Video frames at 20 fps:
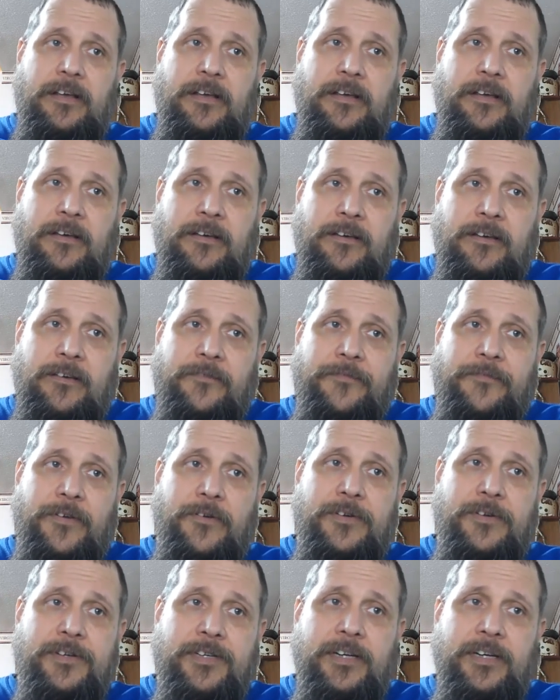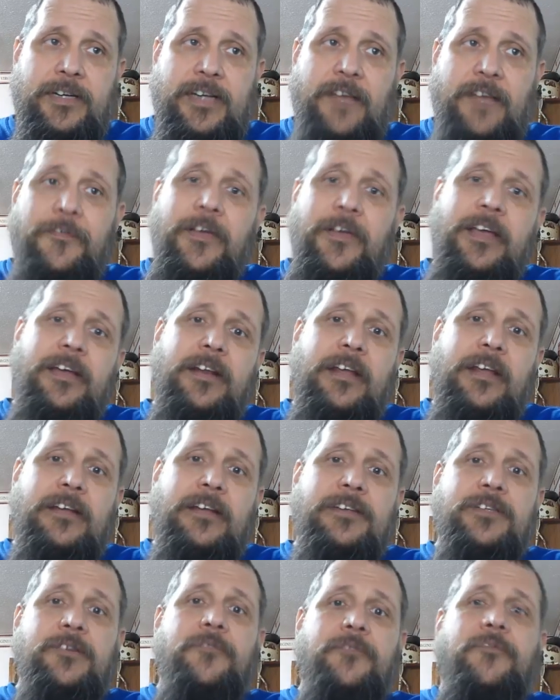very significant
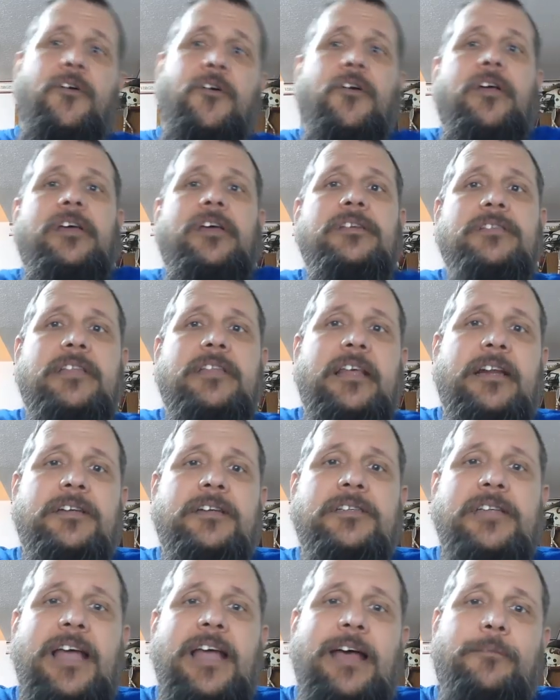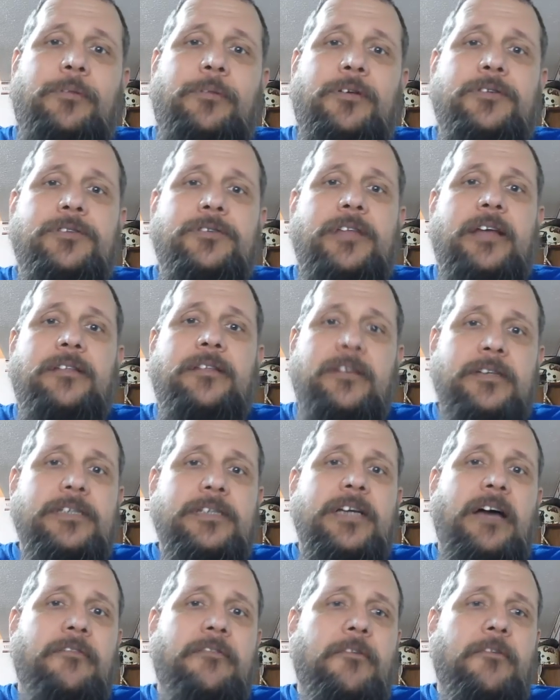insofar as that established that this
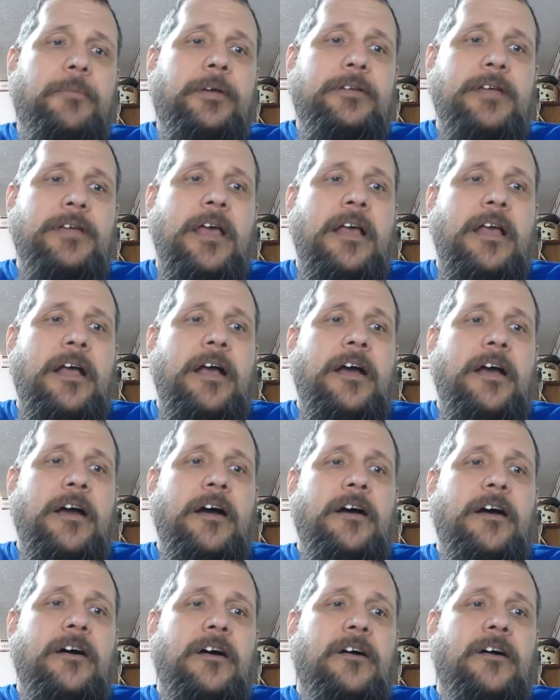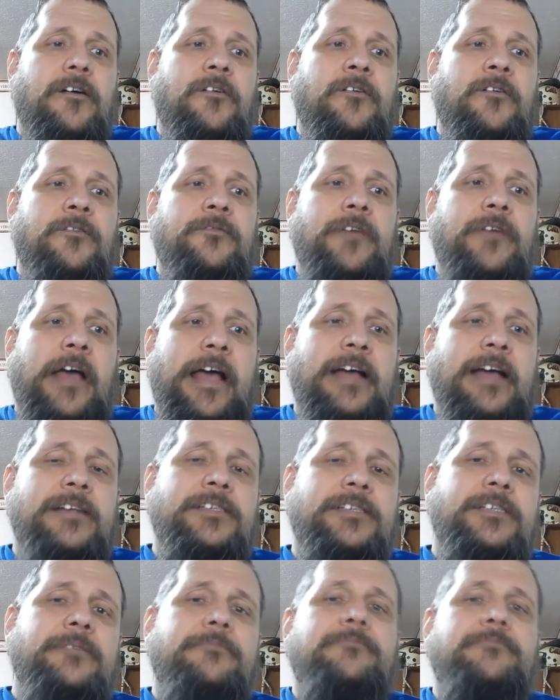government had
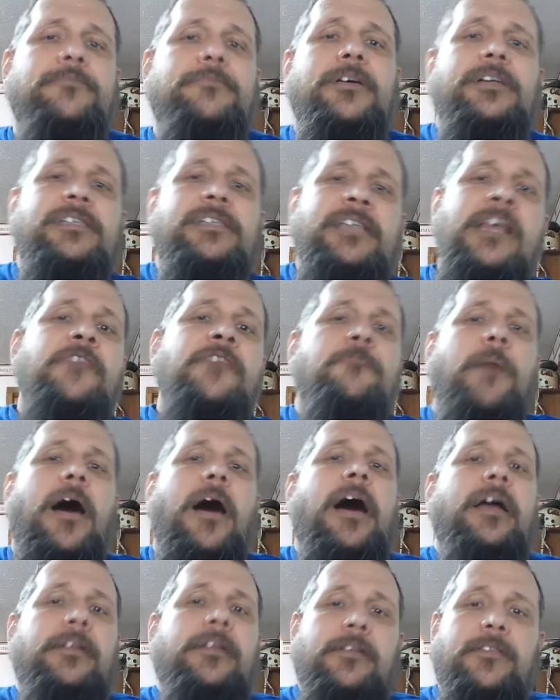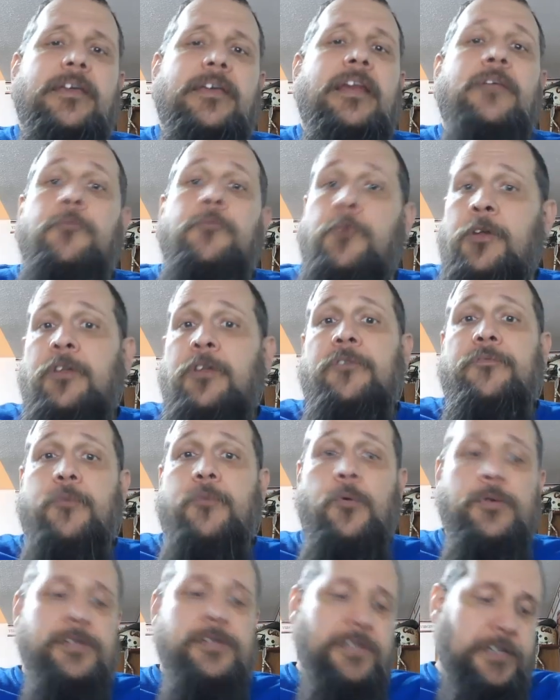some teeth behind it, that it would
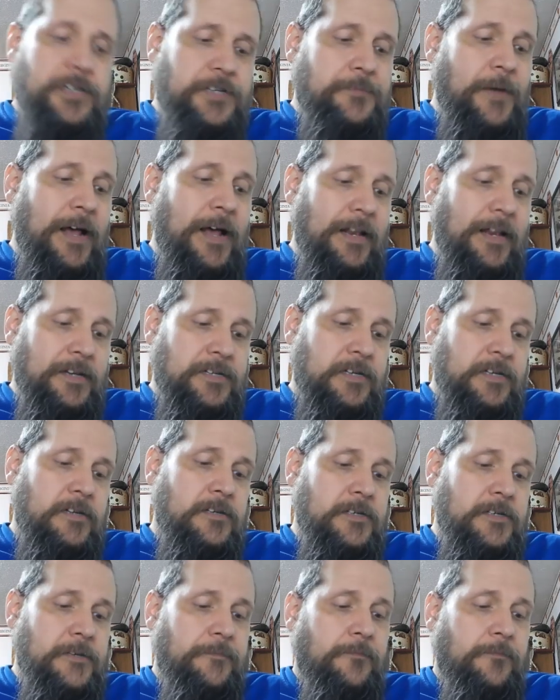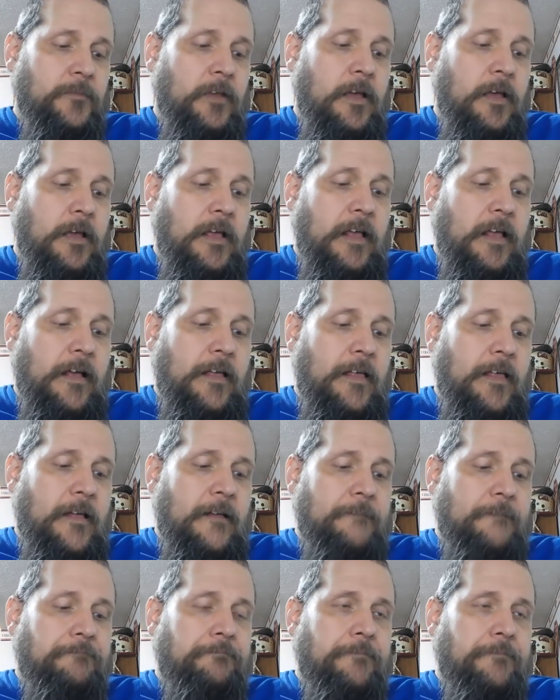enforce its policies.
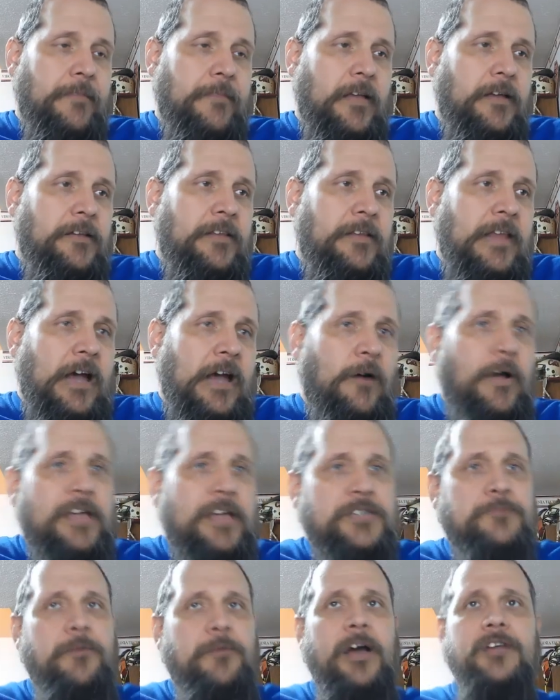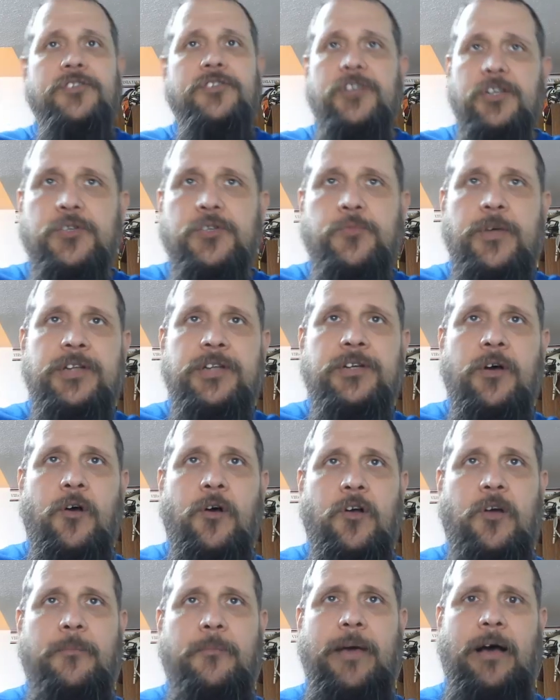Now, as much we
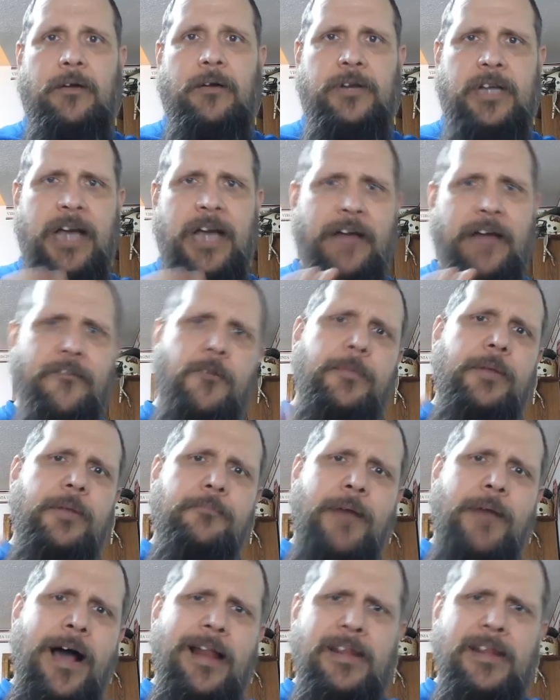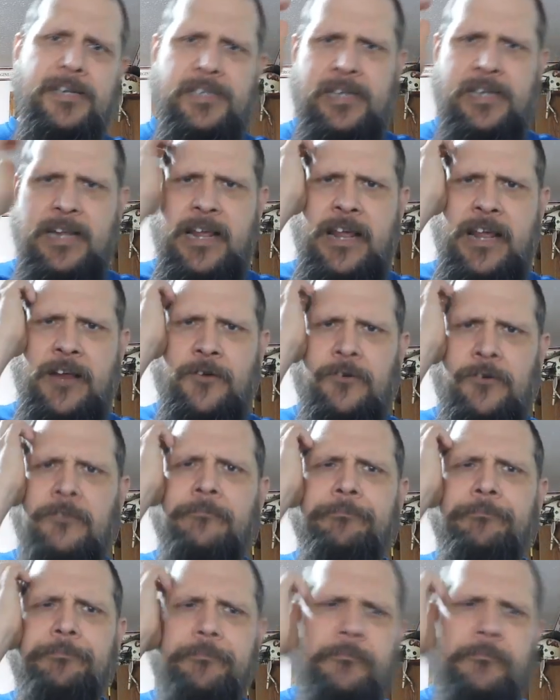talk about government policy here
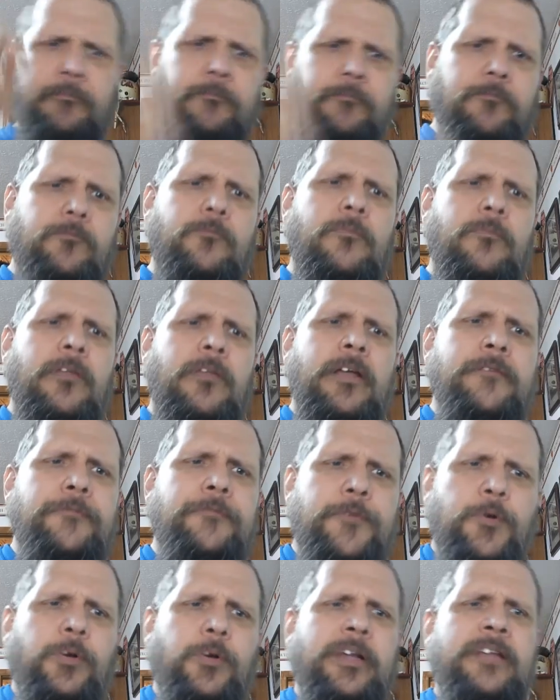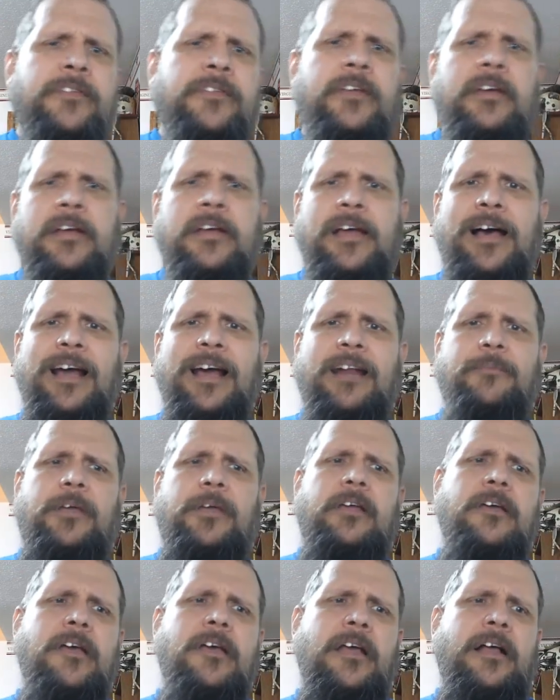fueling the
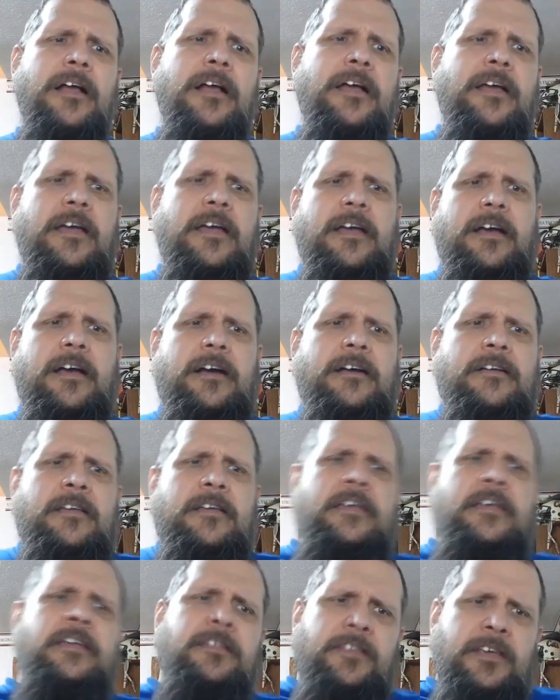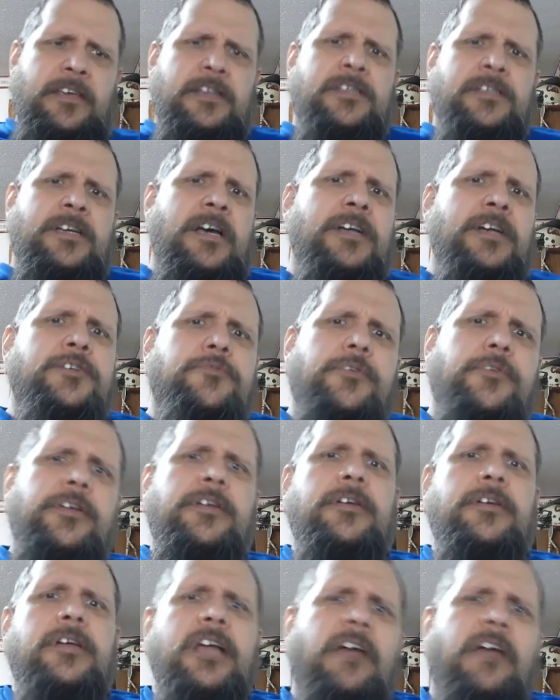economy, in this
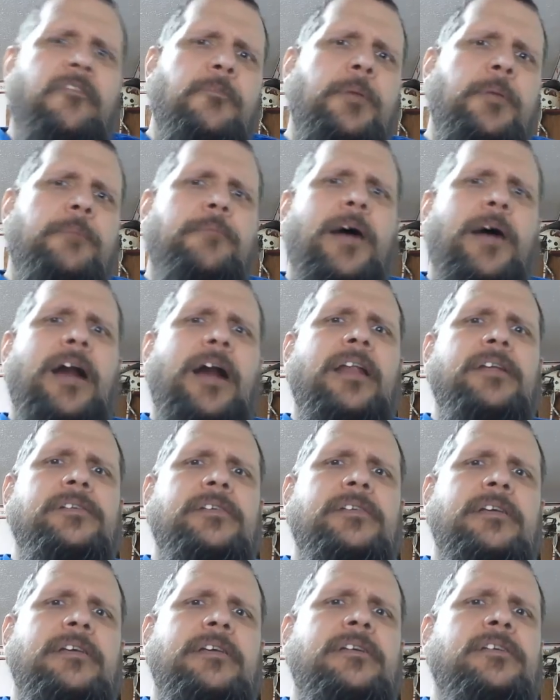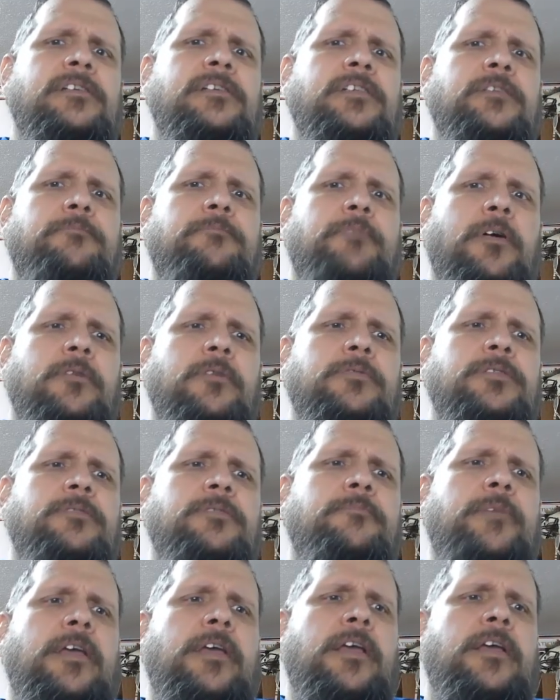country, government policy is supposed to
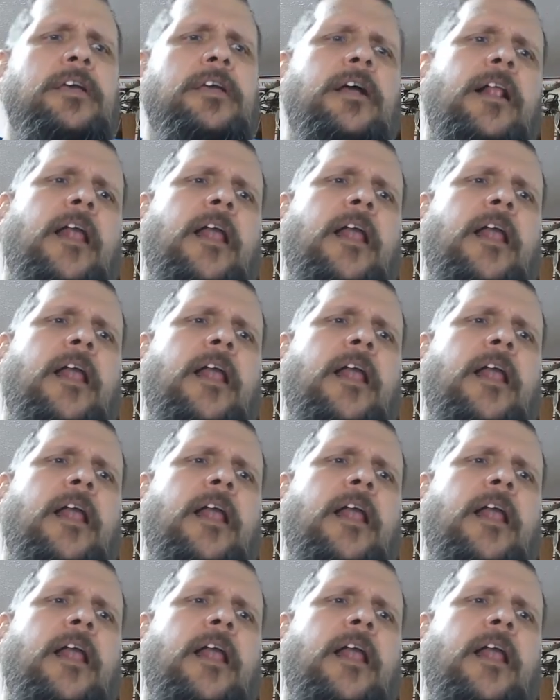be